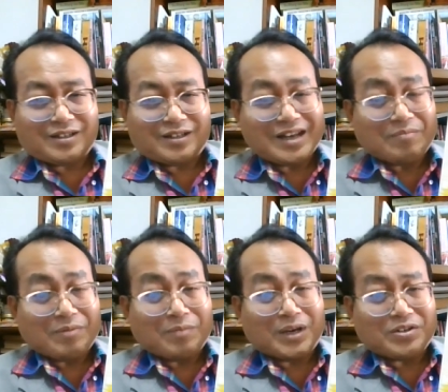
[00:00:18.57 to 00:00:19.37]
The
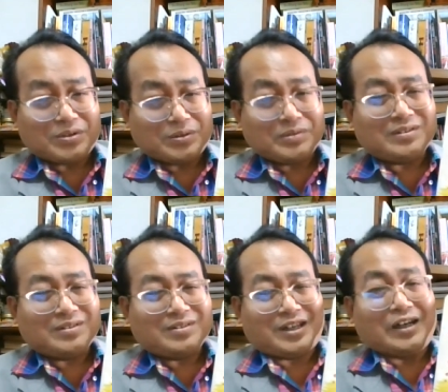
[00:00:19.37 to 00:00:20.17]
name of my show,
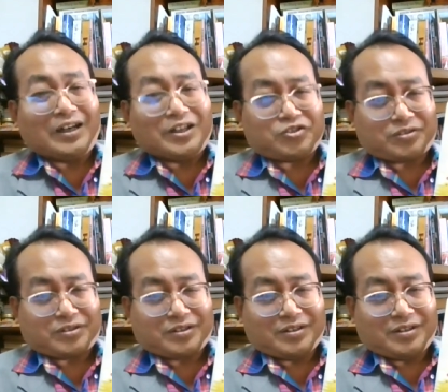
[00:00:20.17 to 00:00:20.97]
English
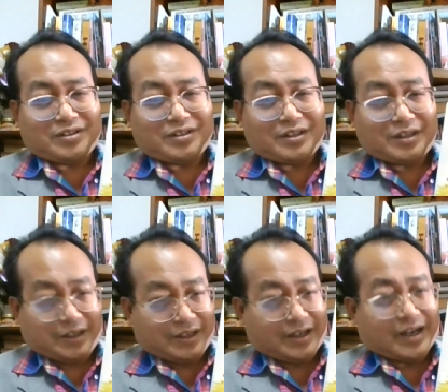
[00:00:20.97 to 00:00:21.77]

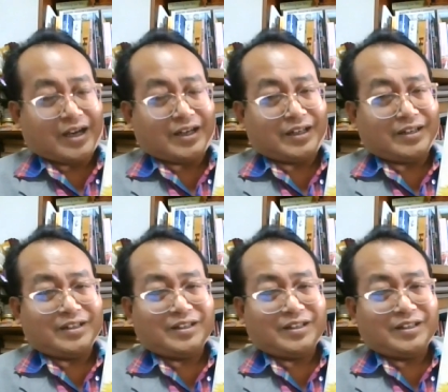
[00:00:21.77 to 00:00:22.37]
in the Garden.